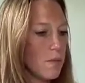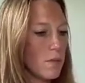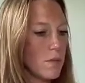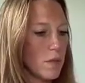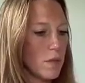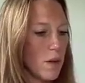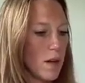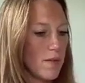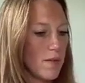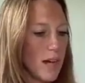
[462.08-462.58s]

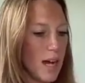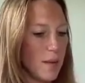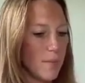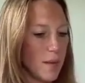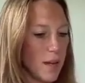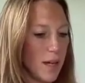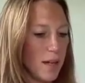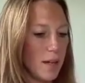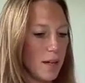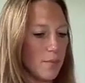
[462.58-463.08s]
So I've got
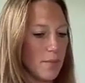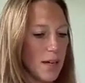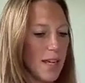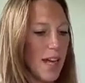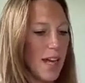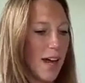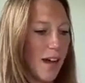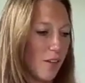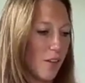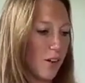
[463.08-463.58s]
my
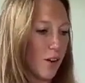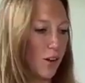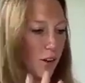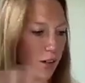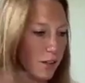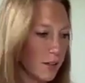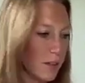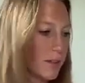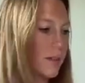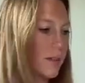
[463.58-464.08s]

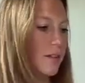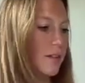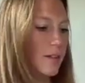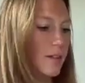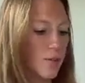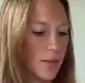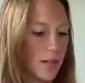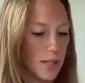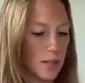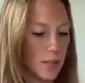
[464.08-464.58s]
calendar
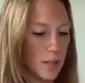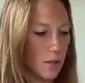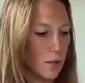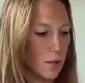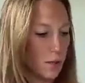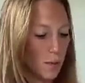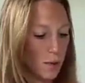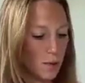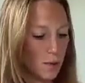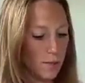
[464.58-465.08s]
is what I
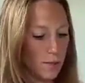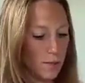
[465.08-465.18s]
do.